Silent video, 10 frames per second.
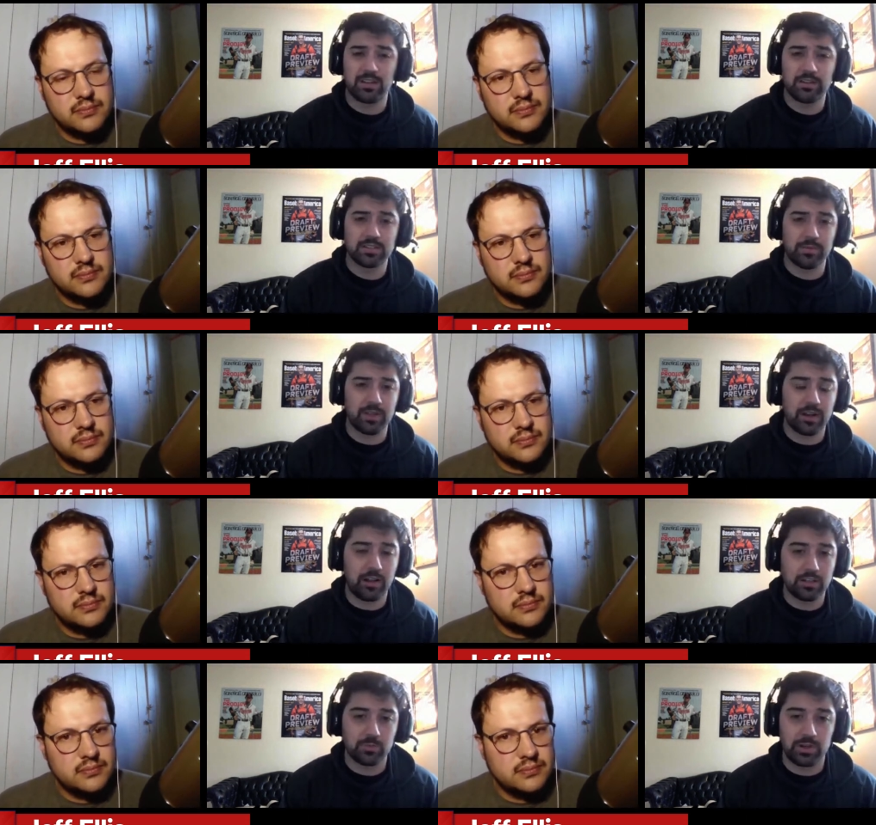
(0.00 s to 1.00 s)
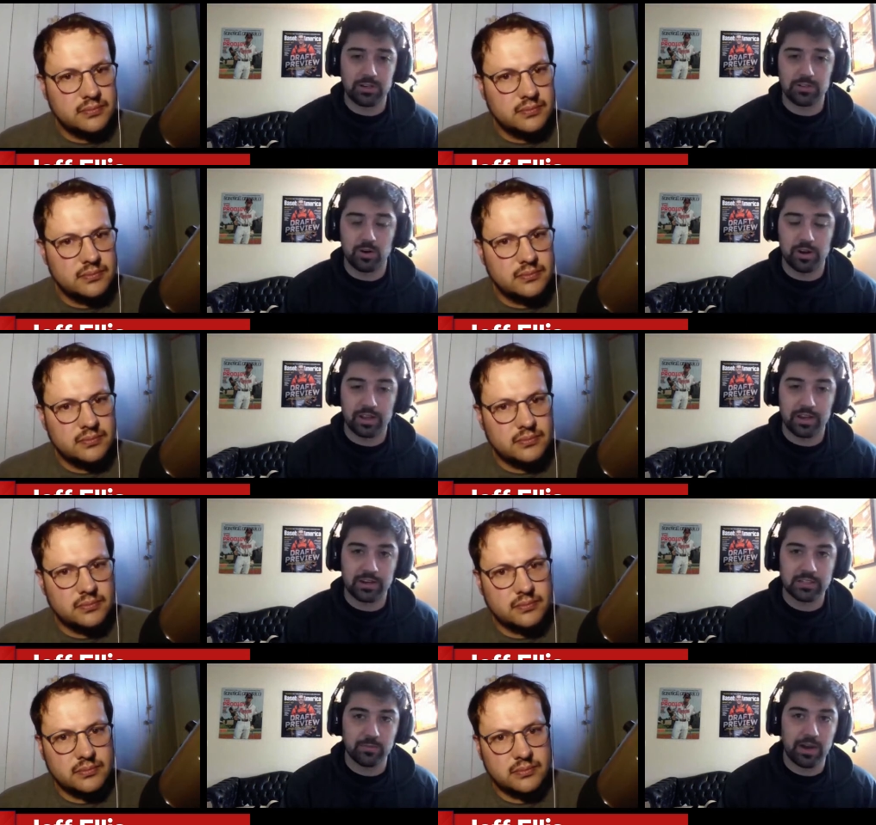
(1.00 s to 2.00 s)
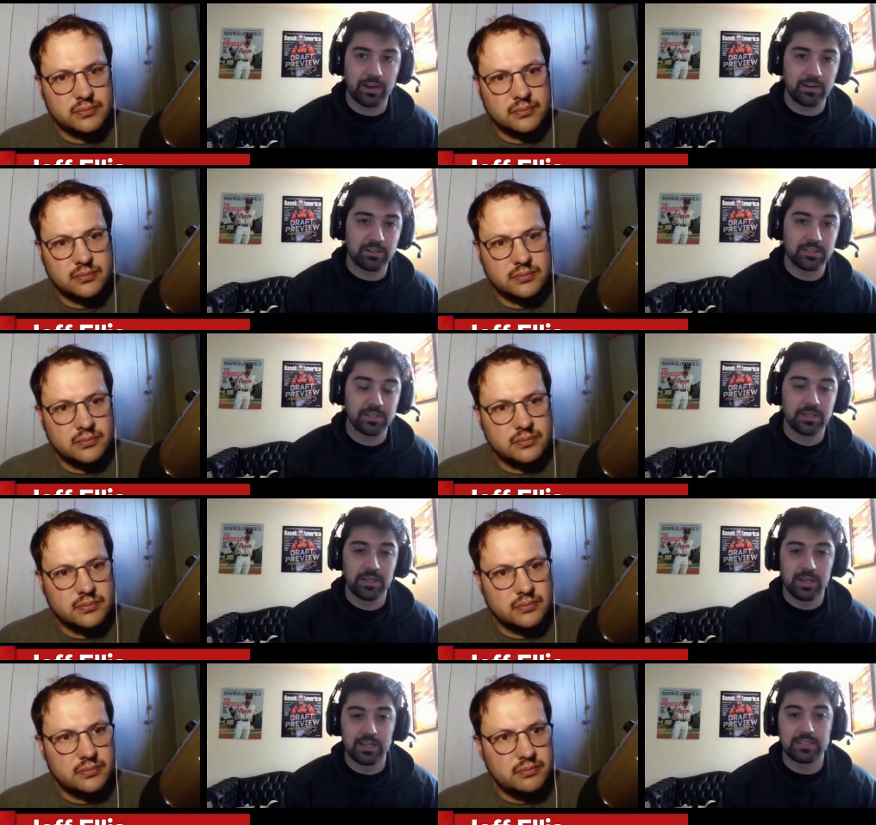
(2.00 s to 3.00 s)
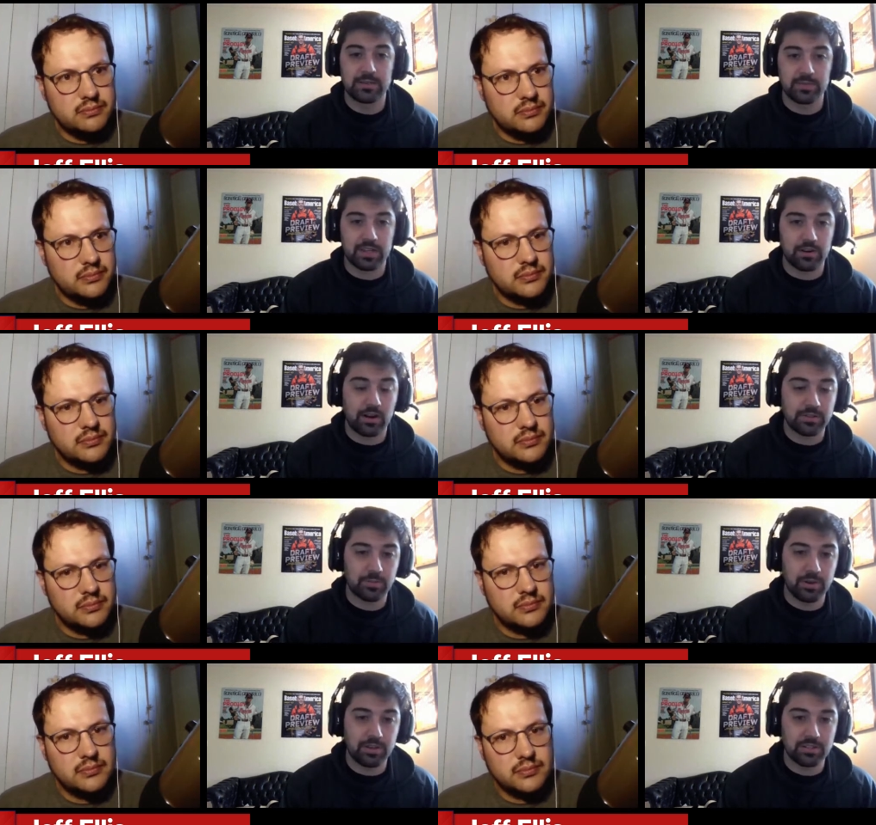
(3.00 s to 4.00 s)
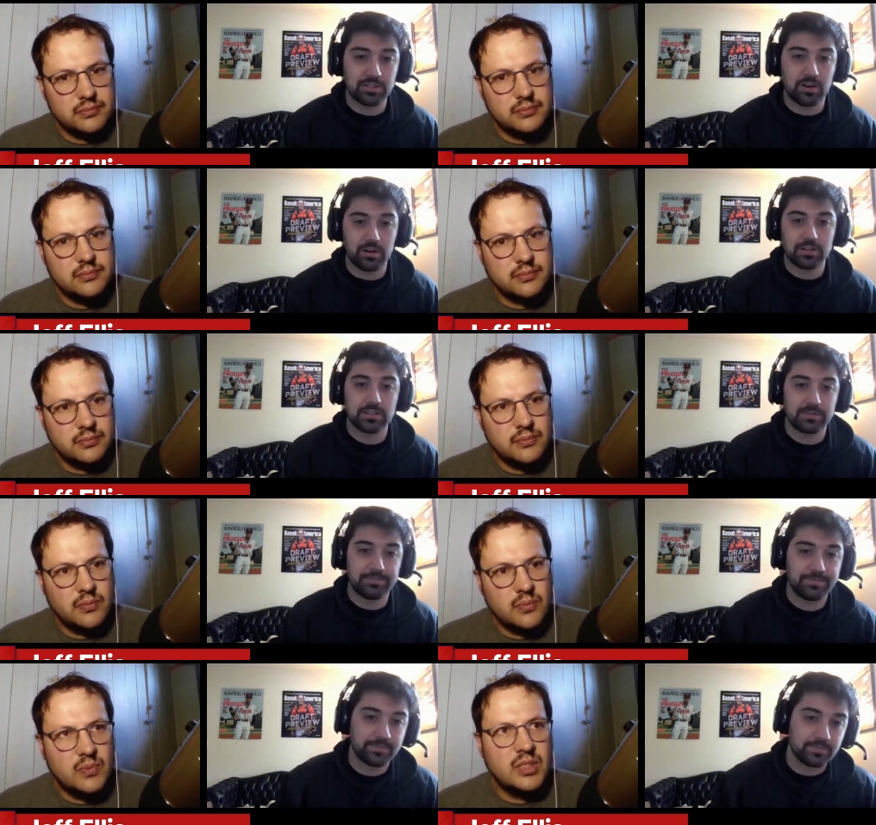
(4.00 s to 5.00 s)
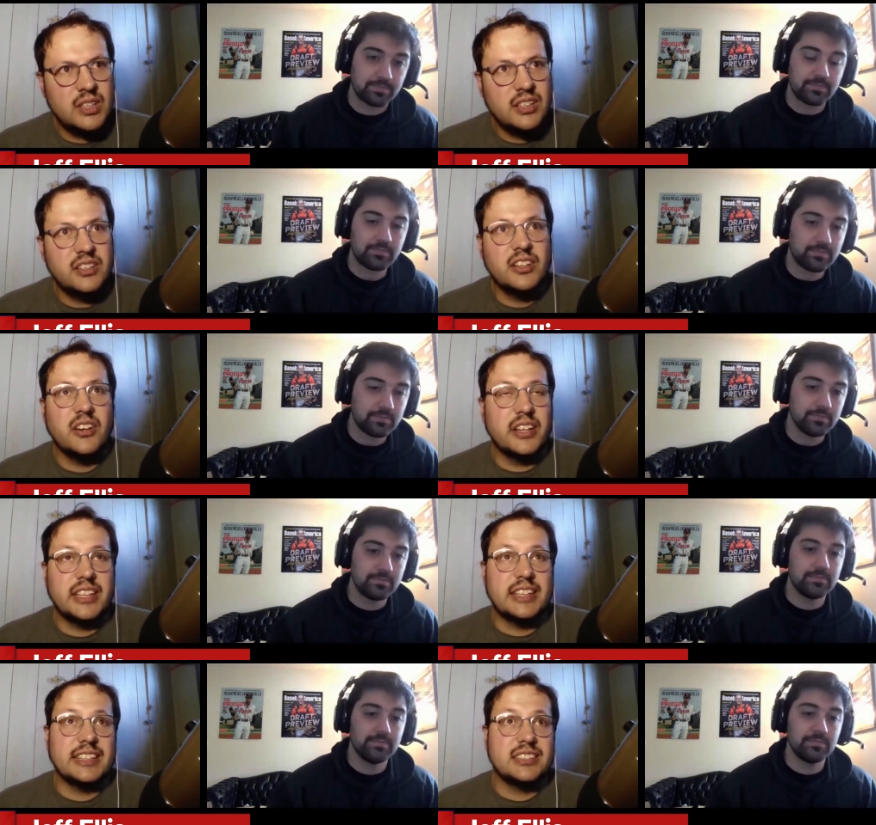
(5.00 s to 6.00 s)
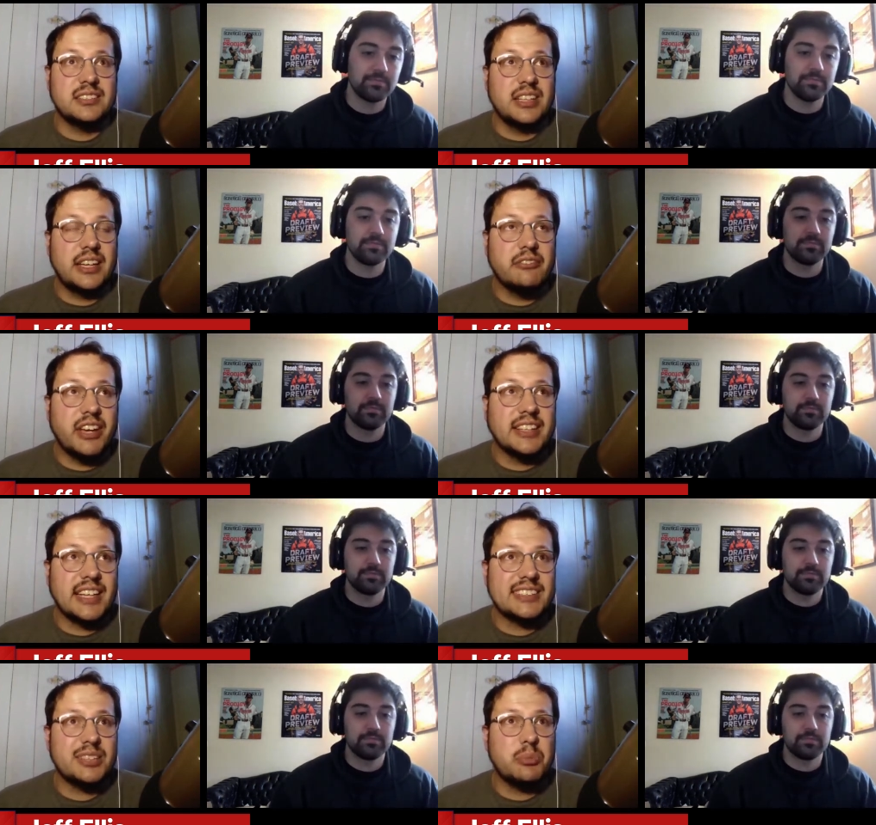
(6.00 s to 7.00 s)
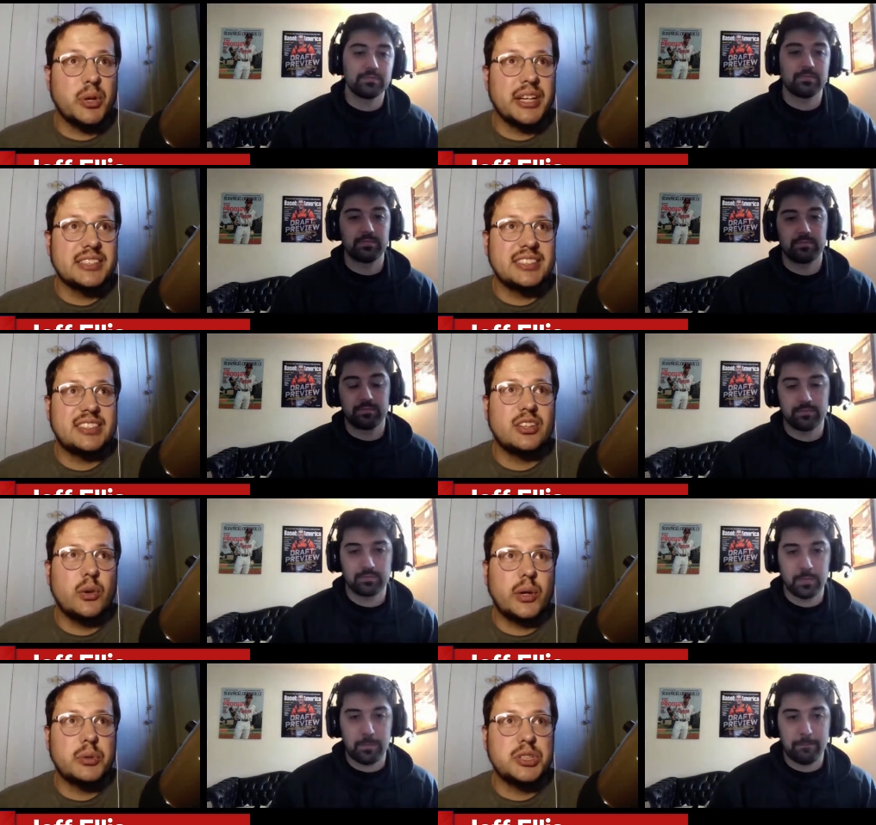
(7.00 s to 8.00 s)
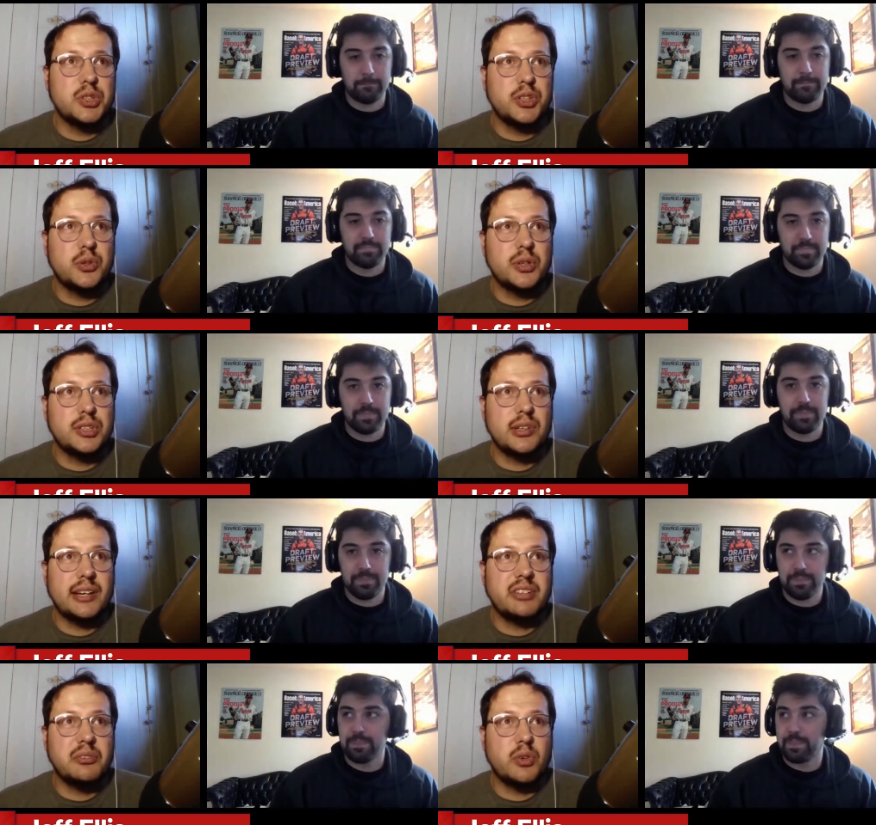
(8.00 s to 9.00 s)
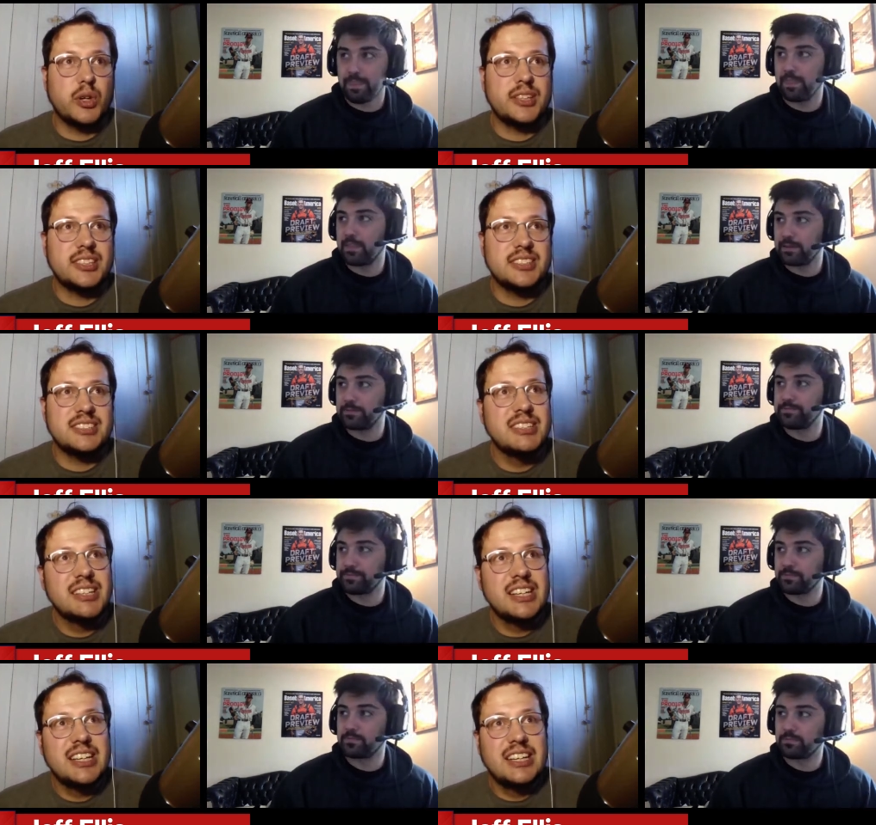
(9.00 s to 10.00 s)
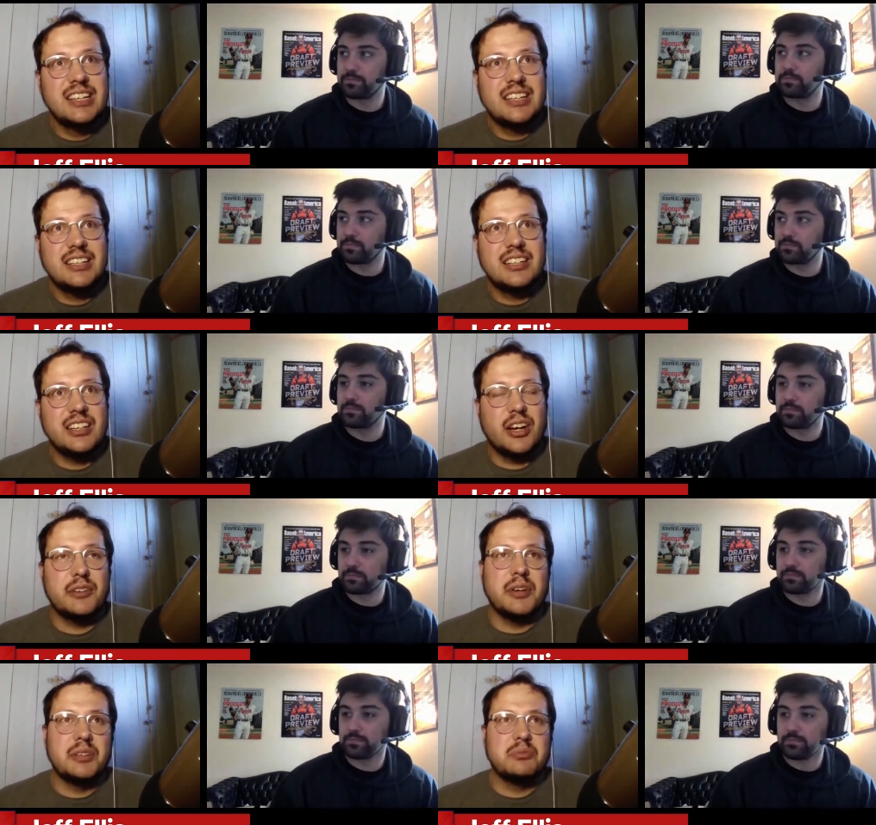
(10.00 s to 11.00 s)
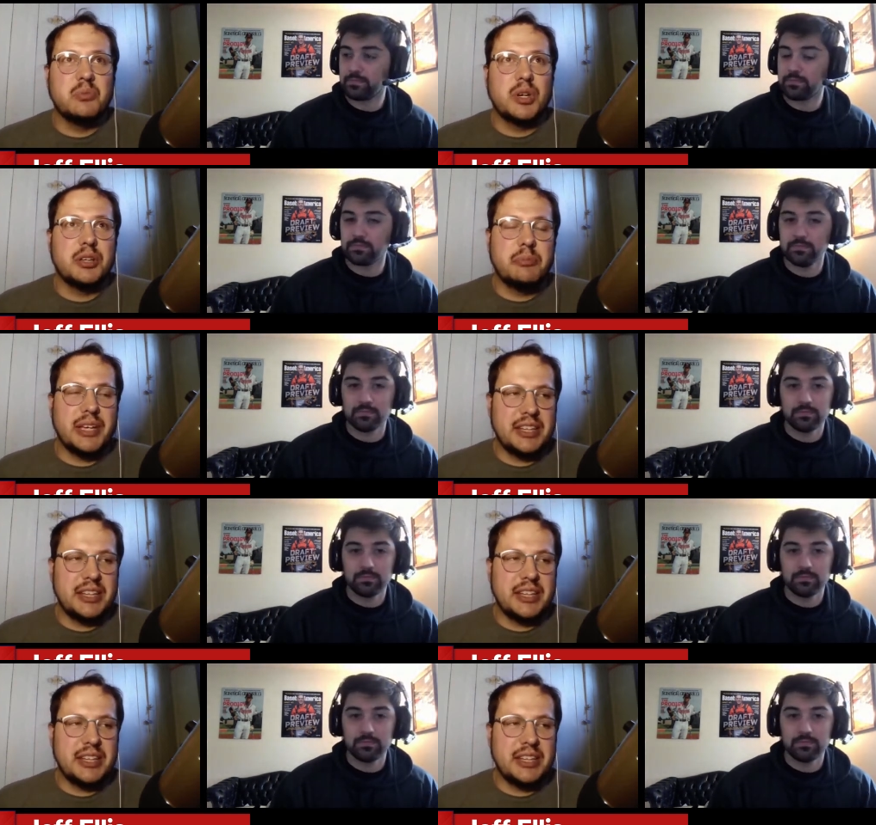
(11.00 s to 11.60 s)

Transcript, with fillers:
Speaker 1: on some of the college players who are already getting into minors, it seems like they're off to pretty good starts. No, I
Speaker 2: think that's a, like a fantastic point is like knowing what you do and drafting for it. Cause, you know, I, I, one of the